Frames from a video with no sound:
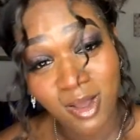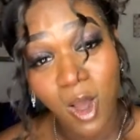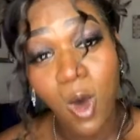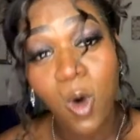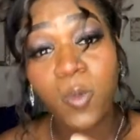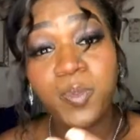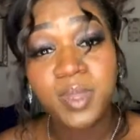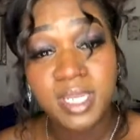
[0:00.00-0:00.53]

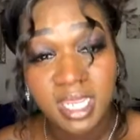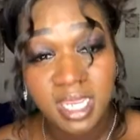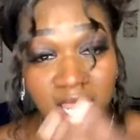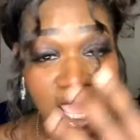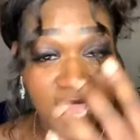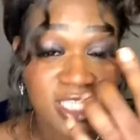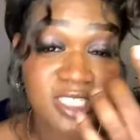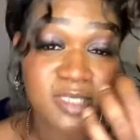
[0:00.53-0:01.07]
Open it.
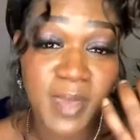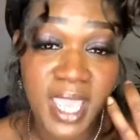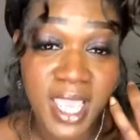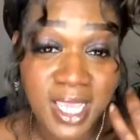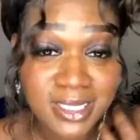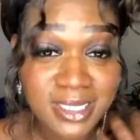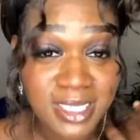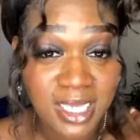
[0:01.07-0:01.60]

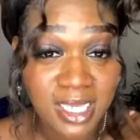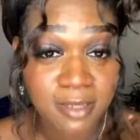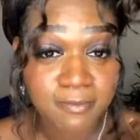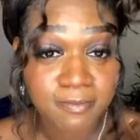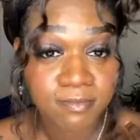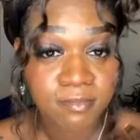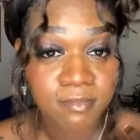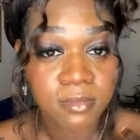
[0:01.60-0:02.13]
Expand it.
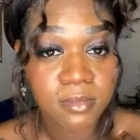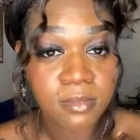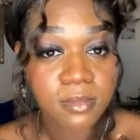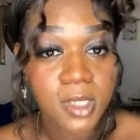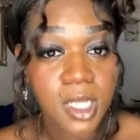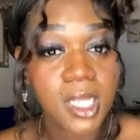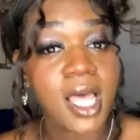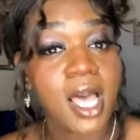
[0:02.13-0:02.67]

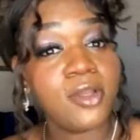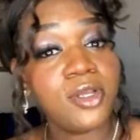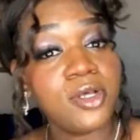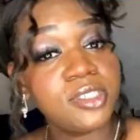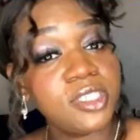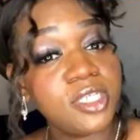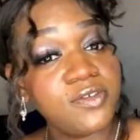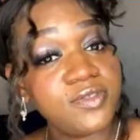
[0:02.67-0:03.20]
Allow
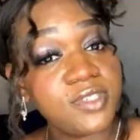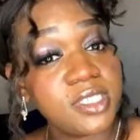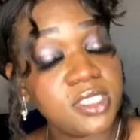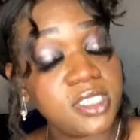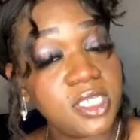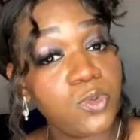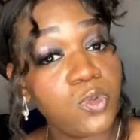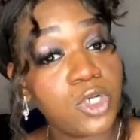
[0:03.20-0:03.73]
yourself to
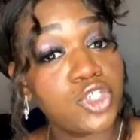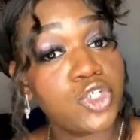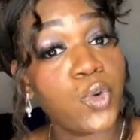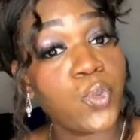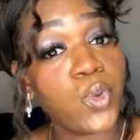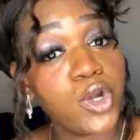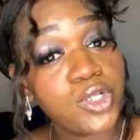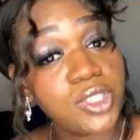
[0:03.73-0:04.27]
see what your
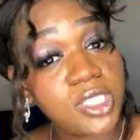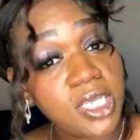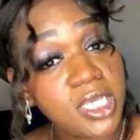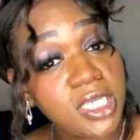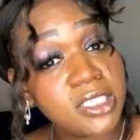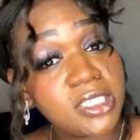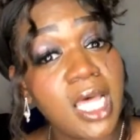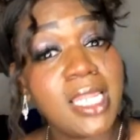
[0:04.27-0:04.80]
worth
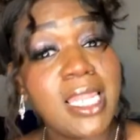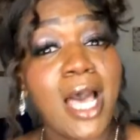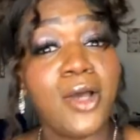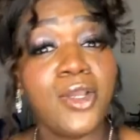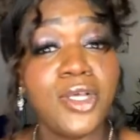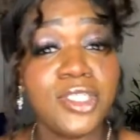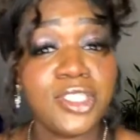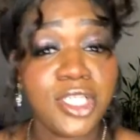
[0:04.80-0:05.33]
is. Allow
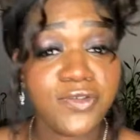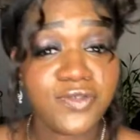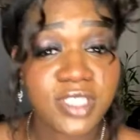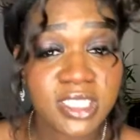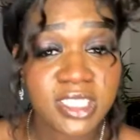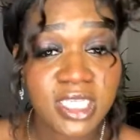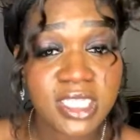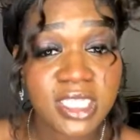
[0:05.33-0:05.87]
yourself to
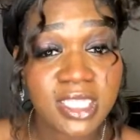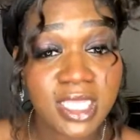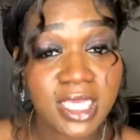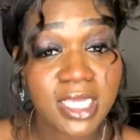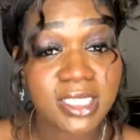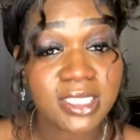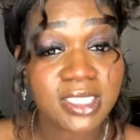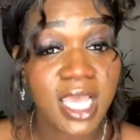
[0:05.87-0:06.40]
see the
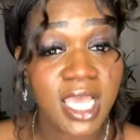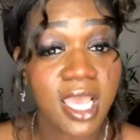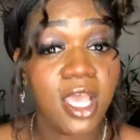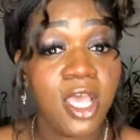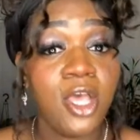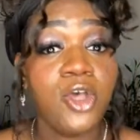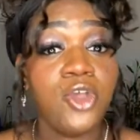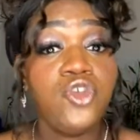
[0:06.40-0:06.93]
things that
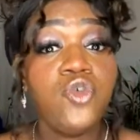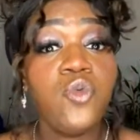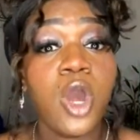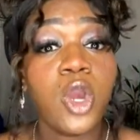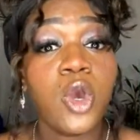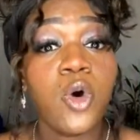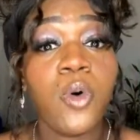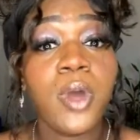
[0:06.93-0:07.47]
you are
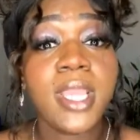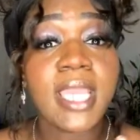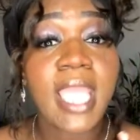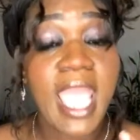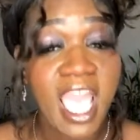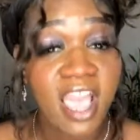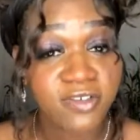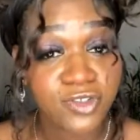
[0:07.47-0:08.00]
going
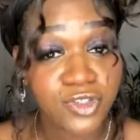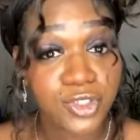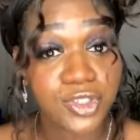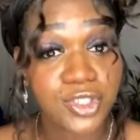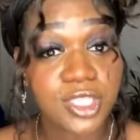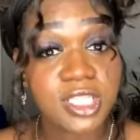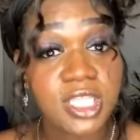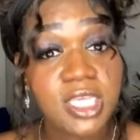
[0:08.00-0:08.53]
after,
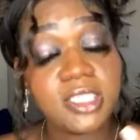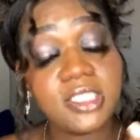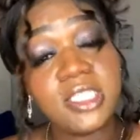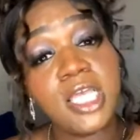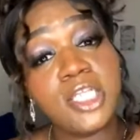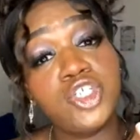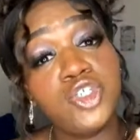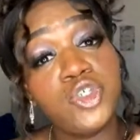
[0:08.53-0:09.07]
the things
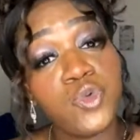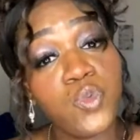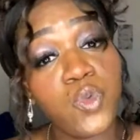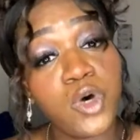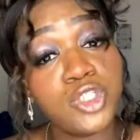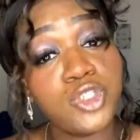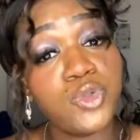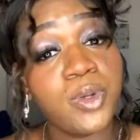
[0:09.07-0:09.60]
that you
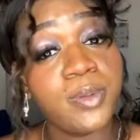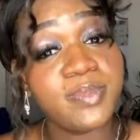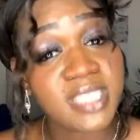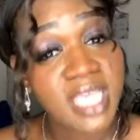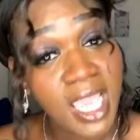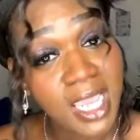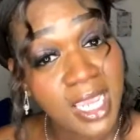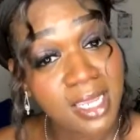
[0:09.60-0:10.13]
want to
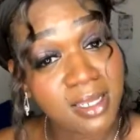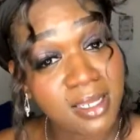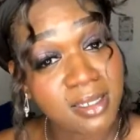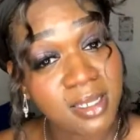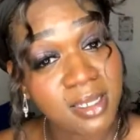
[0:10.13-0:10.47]
obtain.